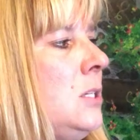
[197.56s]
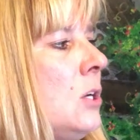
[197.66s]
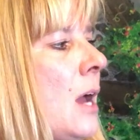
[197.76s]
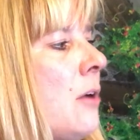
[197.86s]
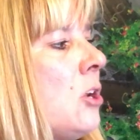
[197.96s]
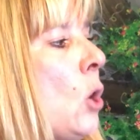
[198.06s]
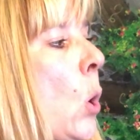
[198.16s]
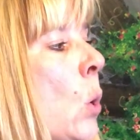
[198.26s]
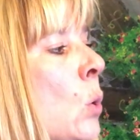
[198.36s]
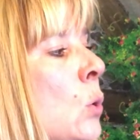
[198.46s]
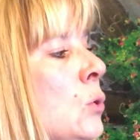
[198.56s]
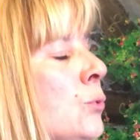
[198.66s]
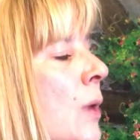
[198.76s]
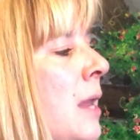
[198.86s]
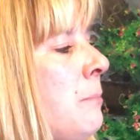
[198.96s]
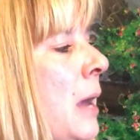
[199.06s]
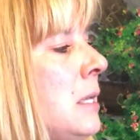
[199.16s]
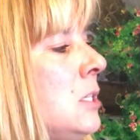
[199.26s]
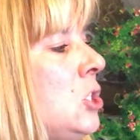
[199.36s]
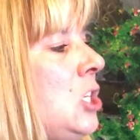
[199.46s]
took out an old red
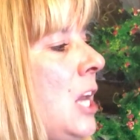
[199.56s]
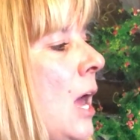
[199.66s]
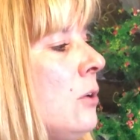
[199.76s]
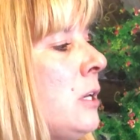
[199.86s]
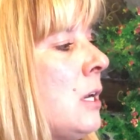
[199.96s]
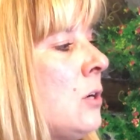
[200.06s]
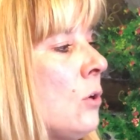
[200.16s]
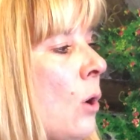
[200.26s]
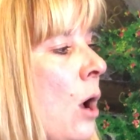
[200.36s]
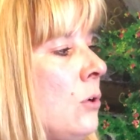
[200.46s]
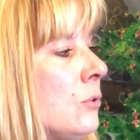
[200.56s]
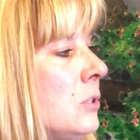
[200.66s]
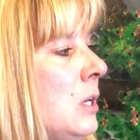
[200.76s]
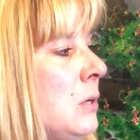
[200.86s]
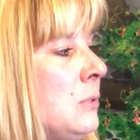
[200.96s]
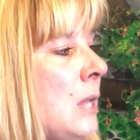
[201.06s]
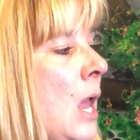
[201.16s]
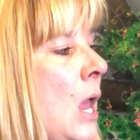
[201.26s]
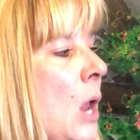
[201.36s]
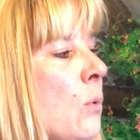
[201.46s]
button. She held it under her uncle's nose
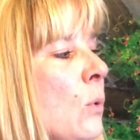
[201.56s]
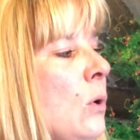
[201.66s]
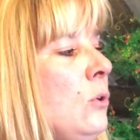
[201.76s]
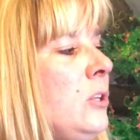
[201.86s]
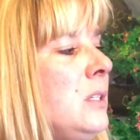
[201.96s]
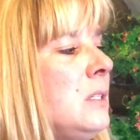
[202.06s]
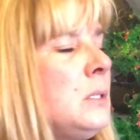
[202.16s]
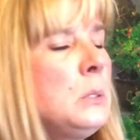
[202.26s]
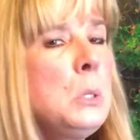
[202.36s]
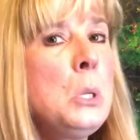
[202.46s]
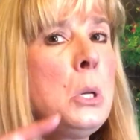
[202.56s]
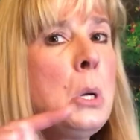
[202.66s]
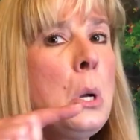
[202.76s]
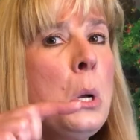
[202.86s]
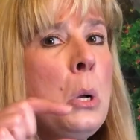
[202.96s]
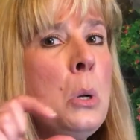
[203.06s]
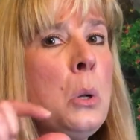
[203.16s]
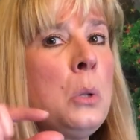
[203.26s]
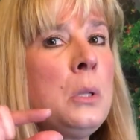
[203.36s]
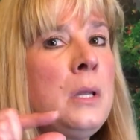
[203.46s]
and rolled it
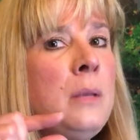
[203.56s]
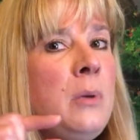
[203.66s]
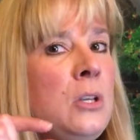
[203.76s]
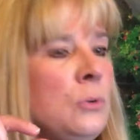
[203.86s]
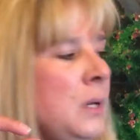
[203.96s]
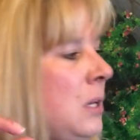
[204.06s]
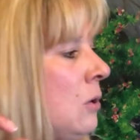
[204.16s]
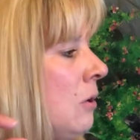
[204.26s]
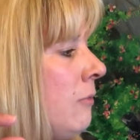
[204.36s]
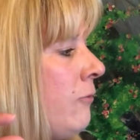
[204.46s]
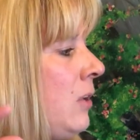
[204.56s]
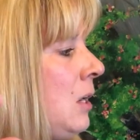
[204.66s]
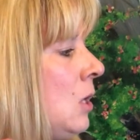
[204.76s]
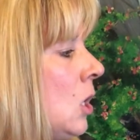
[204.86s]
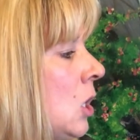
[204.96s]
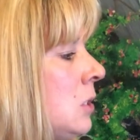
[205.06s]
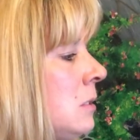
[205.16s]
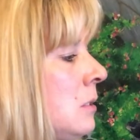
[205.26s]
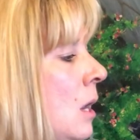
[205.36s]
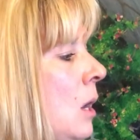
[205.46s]
slowly between her
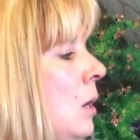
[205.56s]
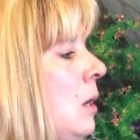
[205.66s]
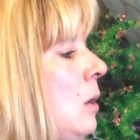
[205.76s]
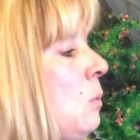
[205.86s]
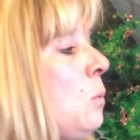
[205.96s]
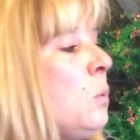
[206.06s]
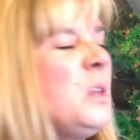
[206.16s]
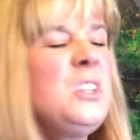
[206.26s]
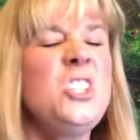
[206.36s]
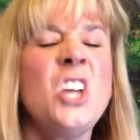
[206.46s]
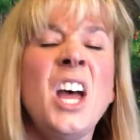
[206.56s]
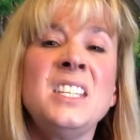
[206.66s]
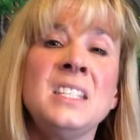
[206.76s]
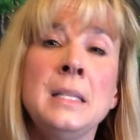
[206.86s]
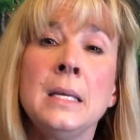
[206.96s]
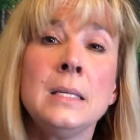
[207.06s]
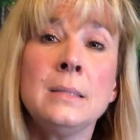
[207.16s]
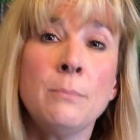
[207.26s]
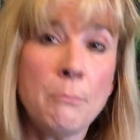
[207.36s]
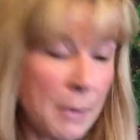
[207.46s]
fingers. "With just
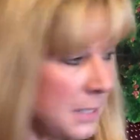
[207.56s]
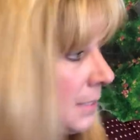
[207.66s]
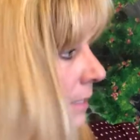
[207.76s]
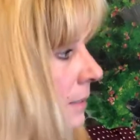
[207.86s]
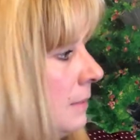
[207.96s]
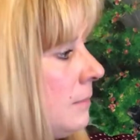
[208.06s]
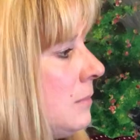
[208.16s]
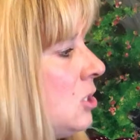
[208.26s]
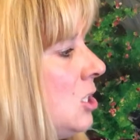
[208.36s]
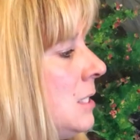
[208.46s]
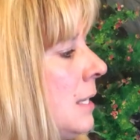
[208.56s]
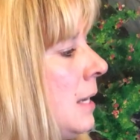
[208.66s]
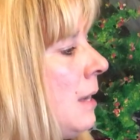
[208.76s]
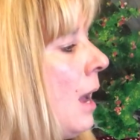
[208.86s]
this button," she said,